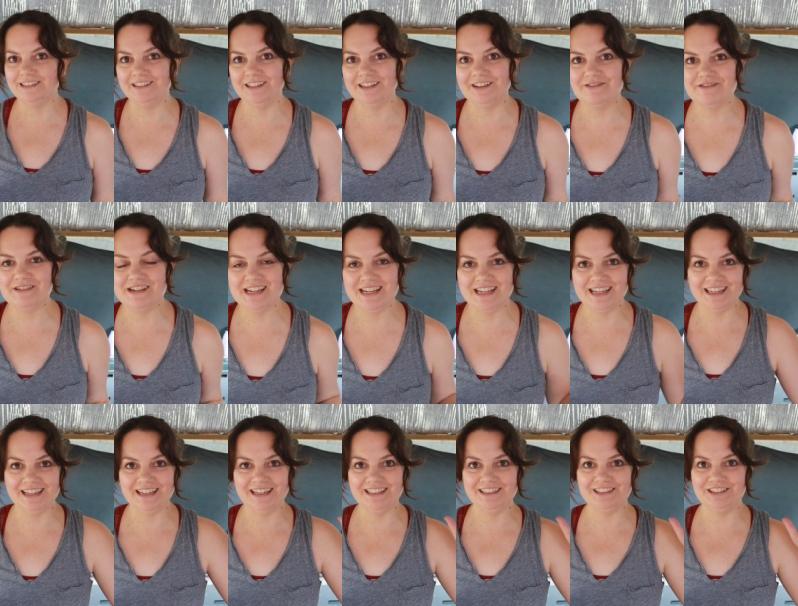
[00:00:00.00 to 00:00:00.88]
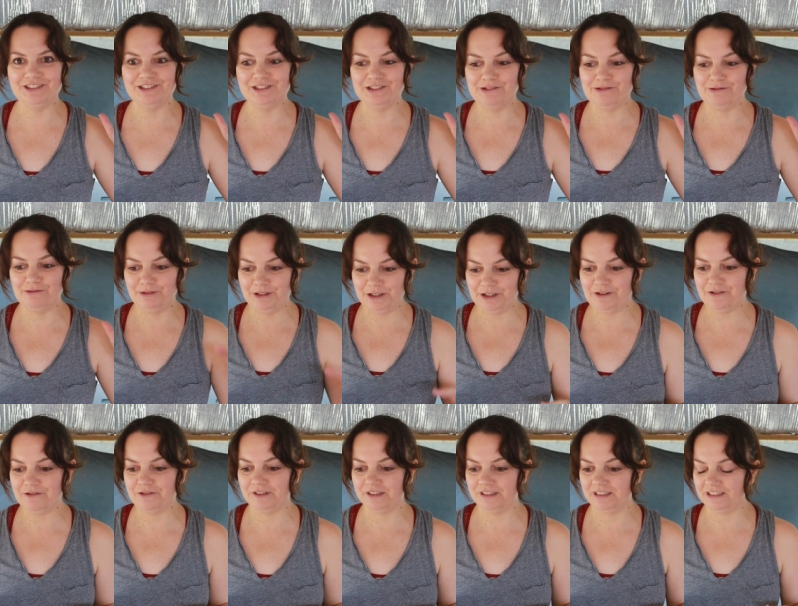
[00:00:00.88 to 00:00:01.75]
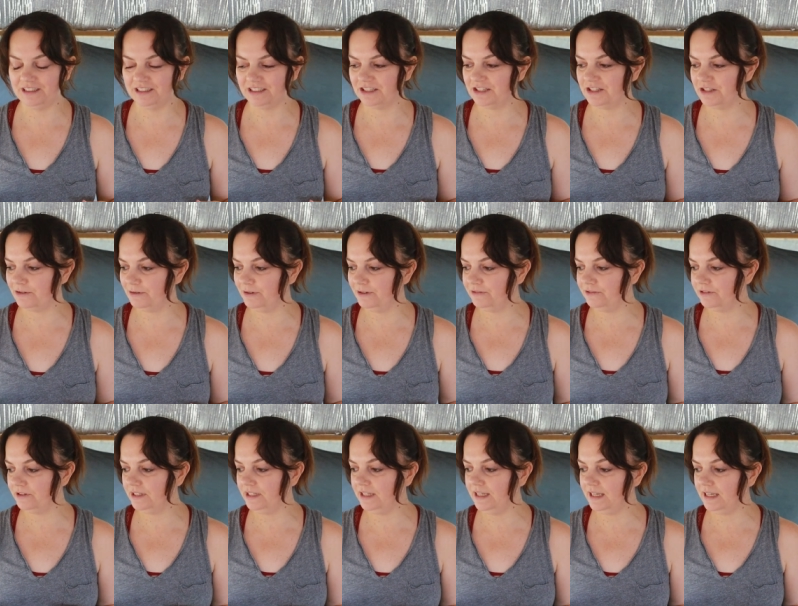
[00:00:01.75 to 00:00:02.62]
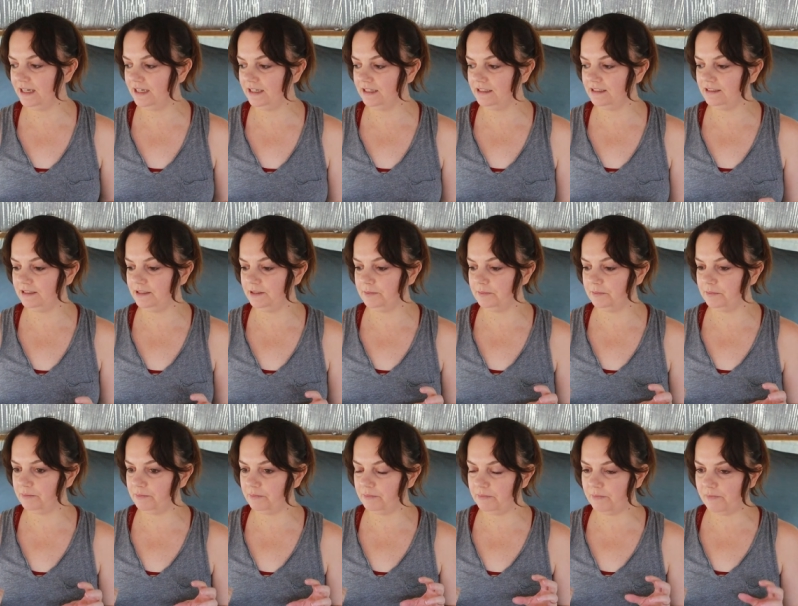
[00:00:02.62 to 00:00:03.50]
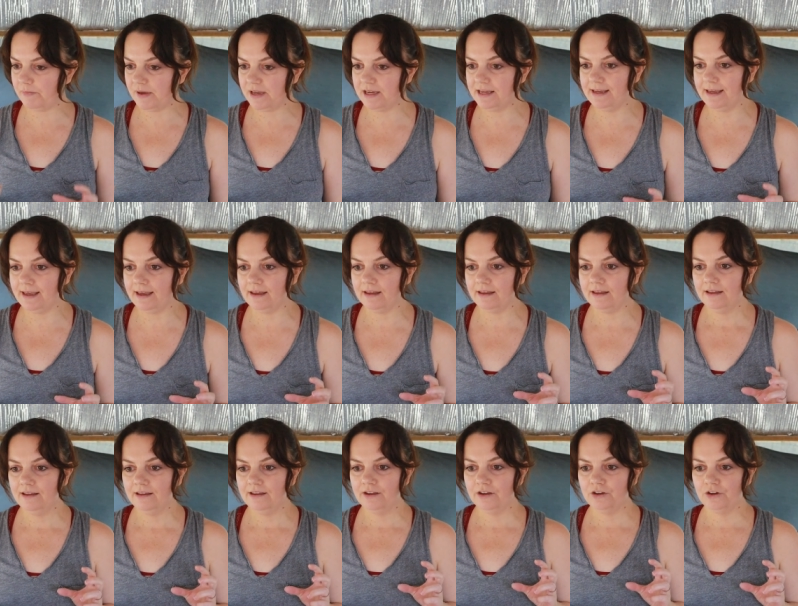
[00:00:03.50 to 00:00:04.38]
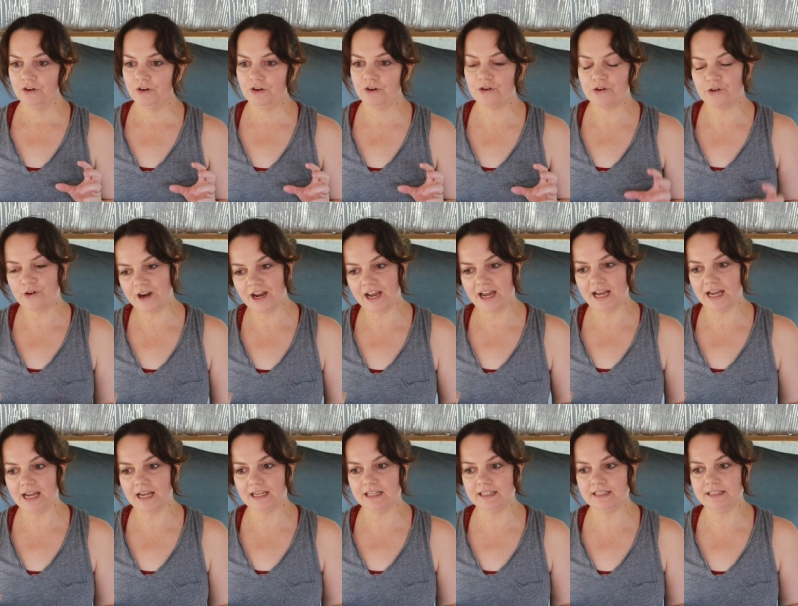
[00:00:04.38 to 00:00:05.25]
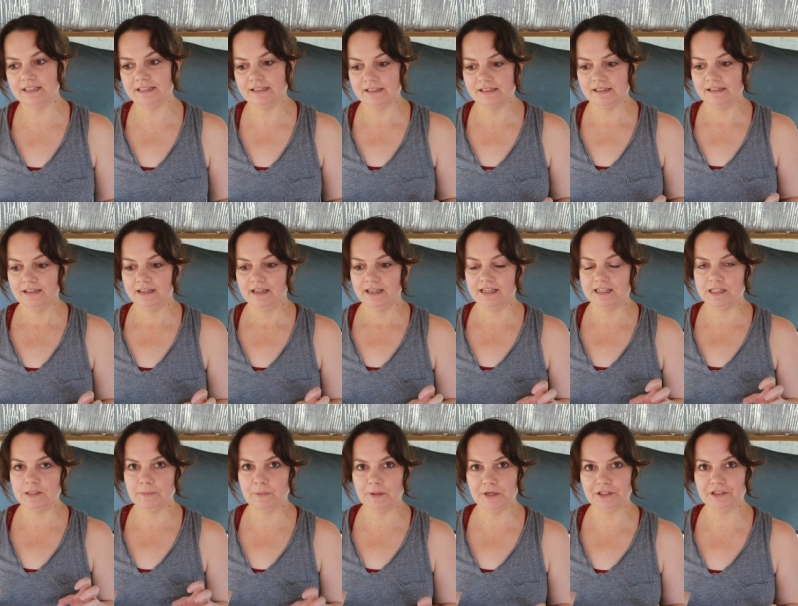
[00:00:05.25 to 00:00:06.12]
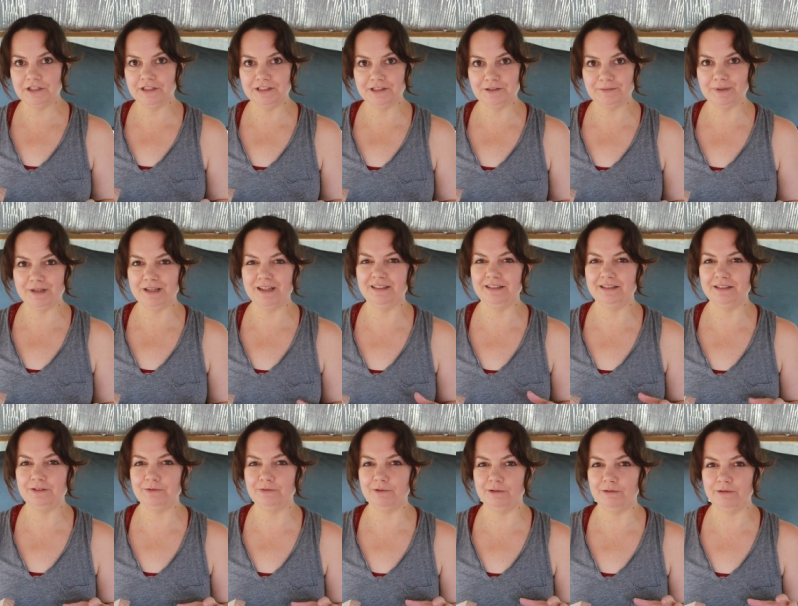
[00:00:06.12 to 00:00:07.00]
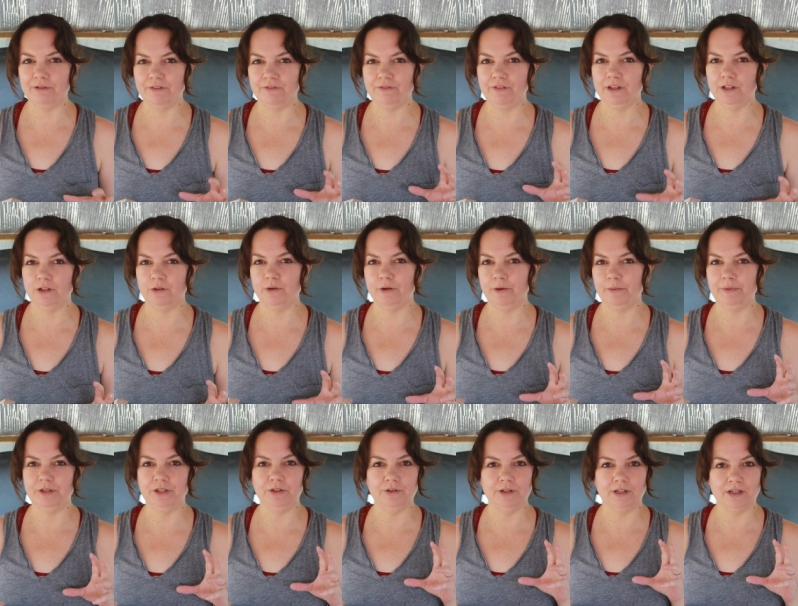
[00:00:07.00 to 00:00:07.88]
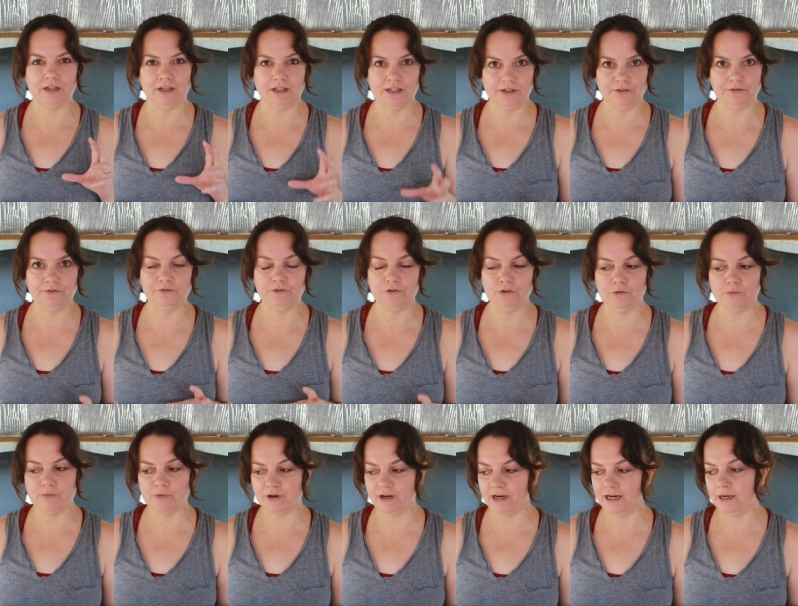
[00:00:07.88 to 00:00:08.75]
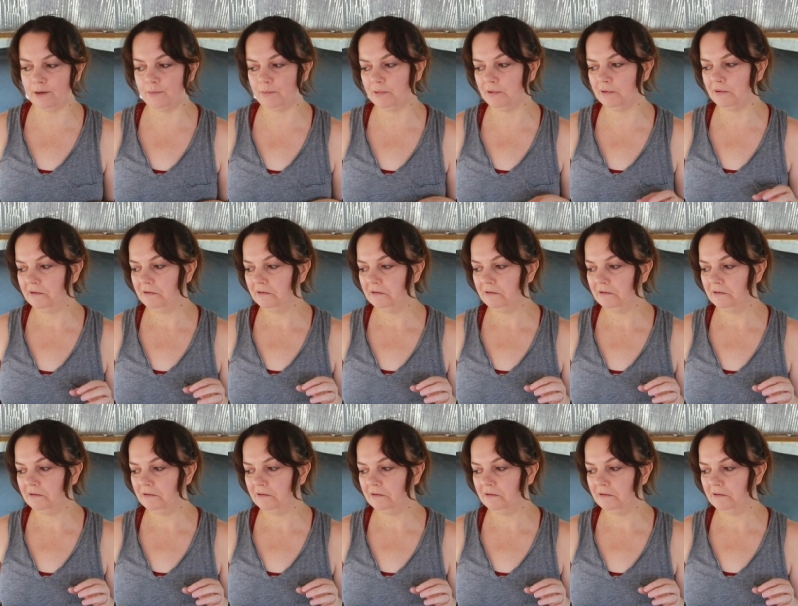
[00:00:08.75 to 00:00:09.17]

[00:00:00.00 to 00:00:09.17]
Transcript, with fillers: So now we're getting to wood filler. So we're filling in any big cracks, especially in the places where we feel we'll be doing a lot of food prep.